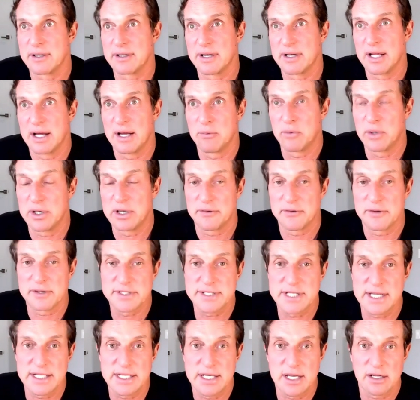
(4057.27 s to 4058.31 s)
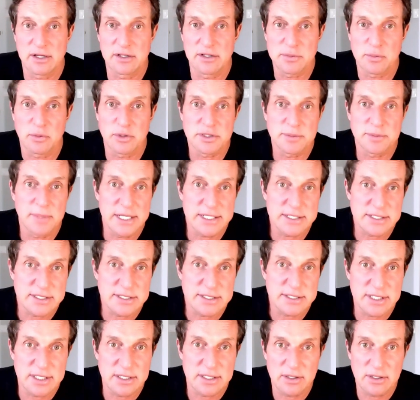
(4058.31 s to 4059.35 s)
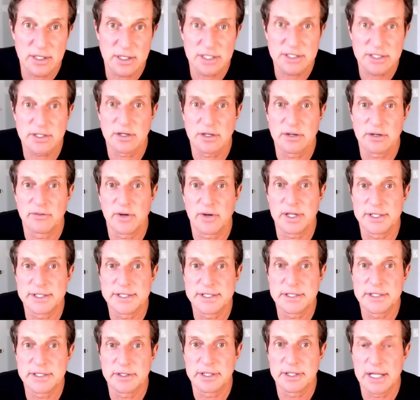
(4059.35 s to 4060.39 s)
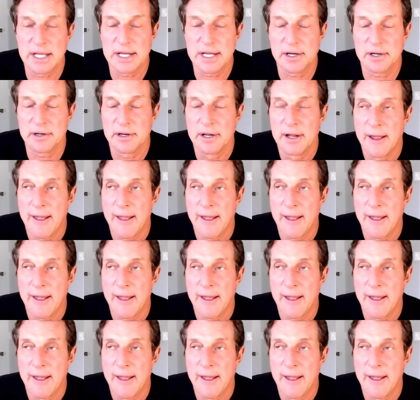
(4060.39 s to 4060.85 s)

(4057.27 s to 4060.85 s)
I went over to San Diego Sports Medicine Center and I started volunteering there,